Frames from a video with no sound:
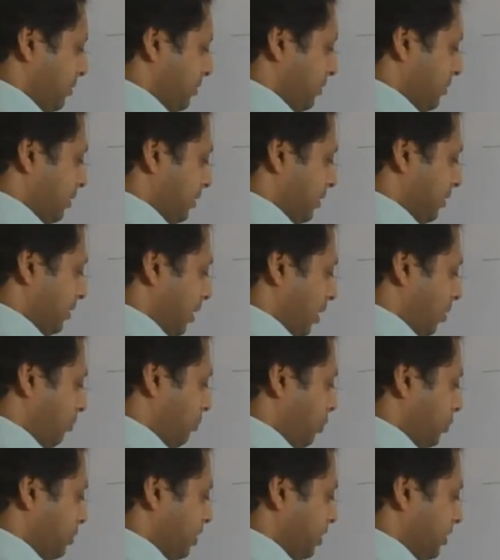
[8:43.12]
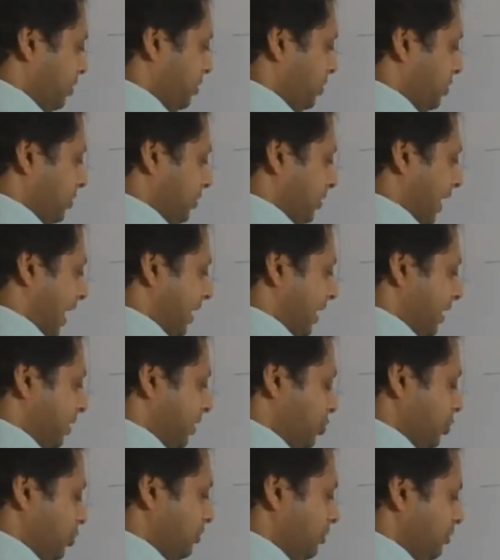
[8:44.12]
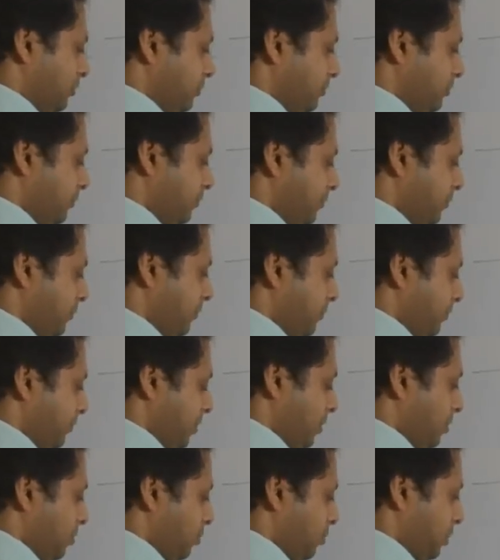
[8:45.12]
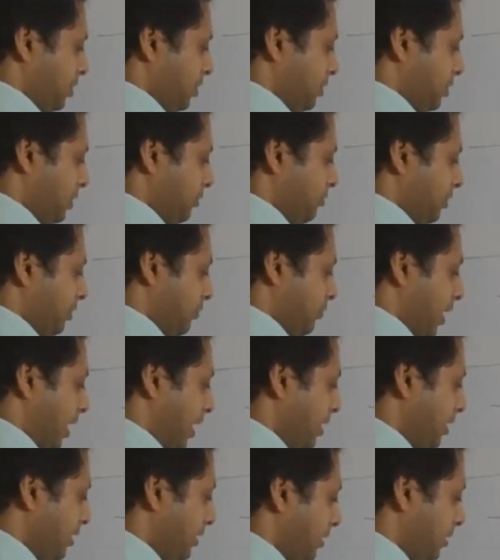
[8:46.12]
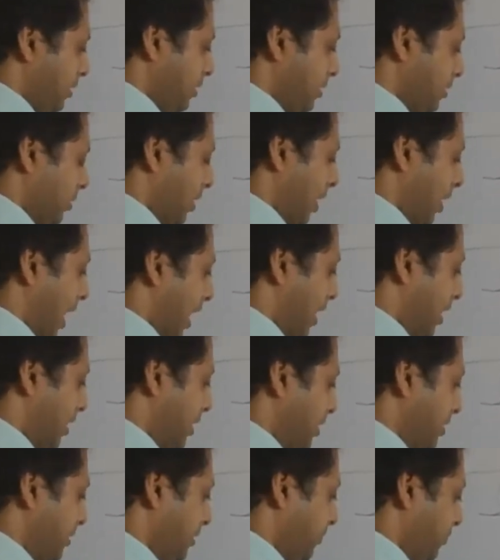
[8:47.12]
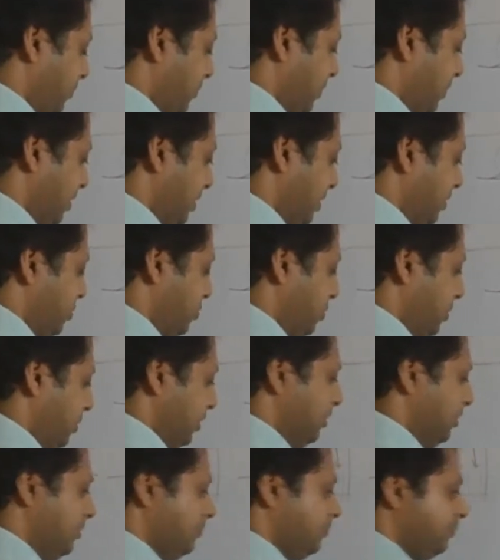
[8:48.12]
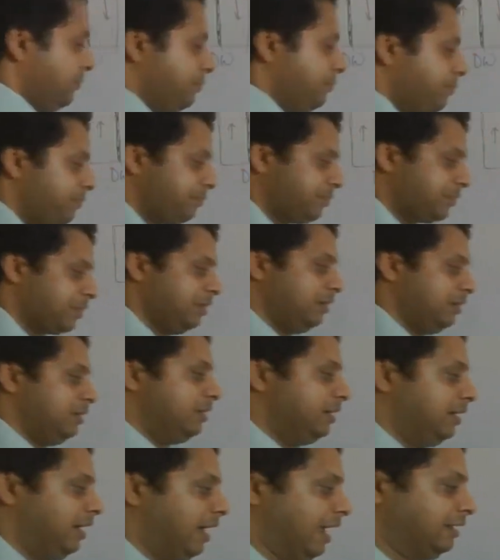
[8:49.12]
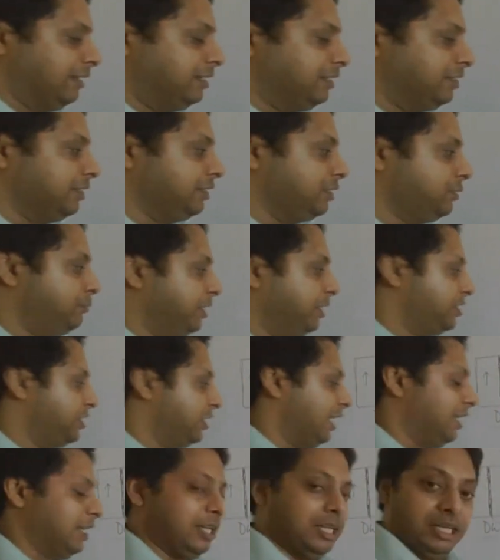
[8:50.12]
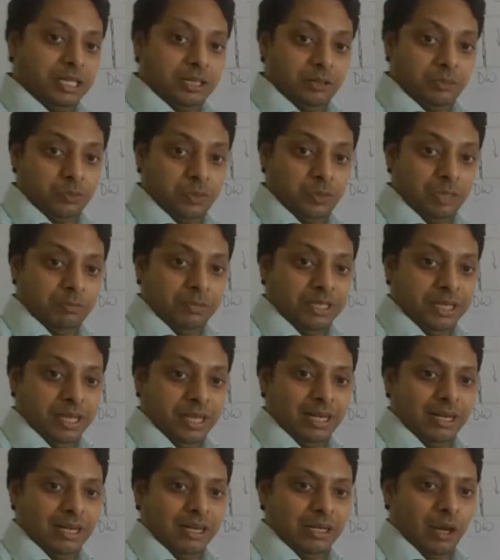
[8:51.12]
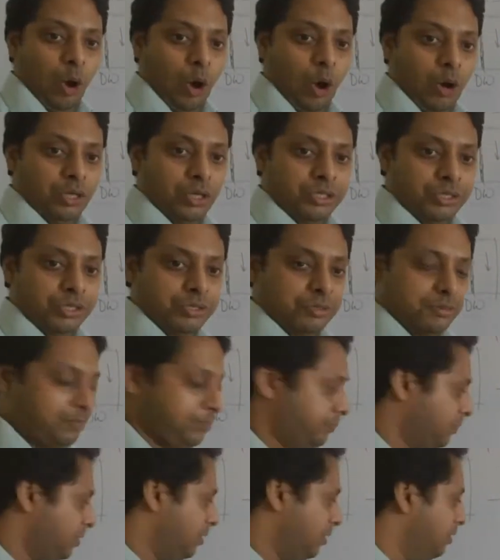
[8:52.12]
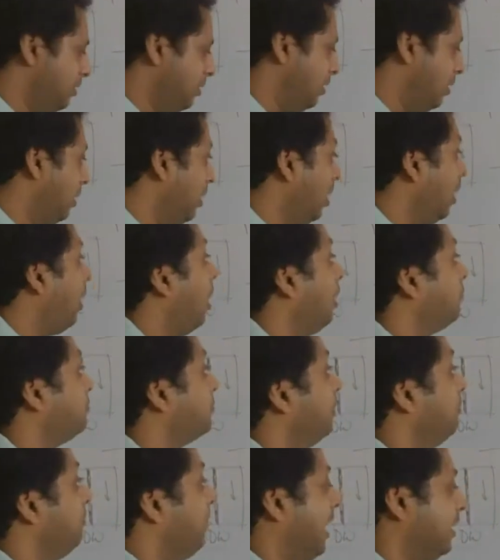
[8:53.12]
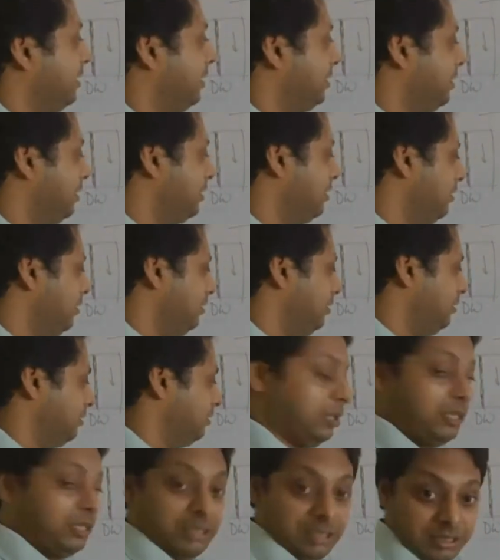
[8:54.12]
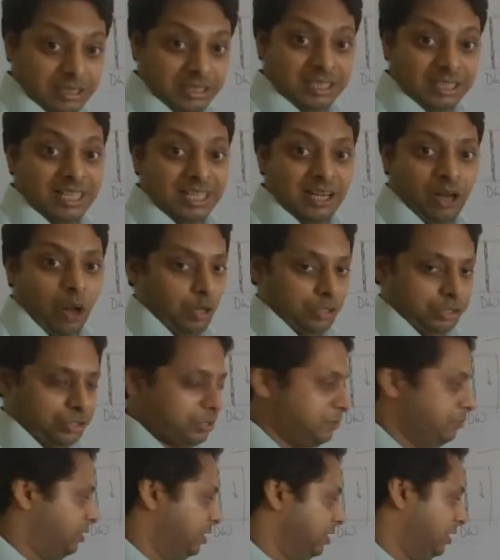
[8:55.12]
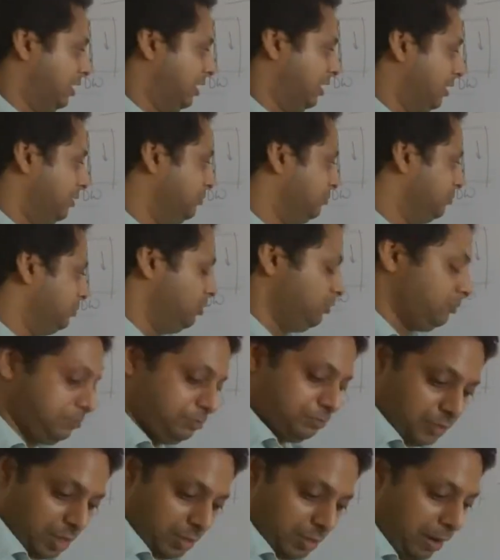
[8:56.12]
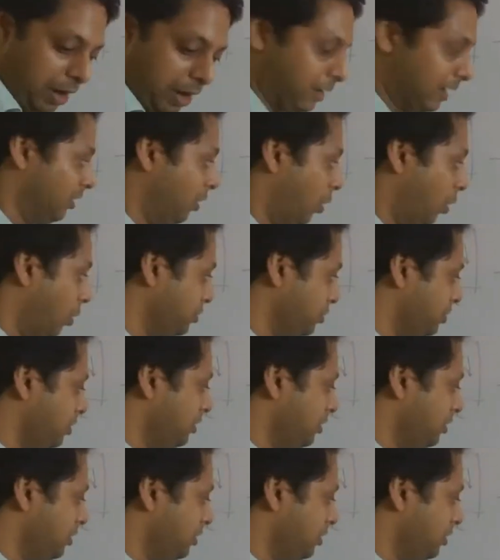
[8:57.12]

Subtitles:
in the opposite direction, which is given by the IEC. And this is basically will be a loss of the magnetic. This is a loss basically, power loss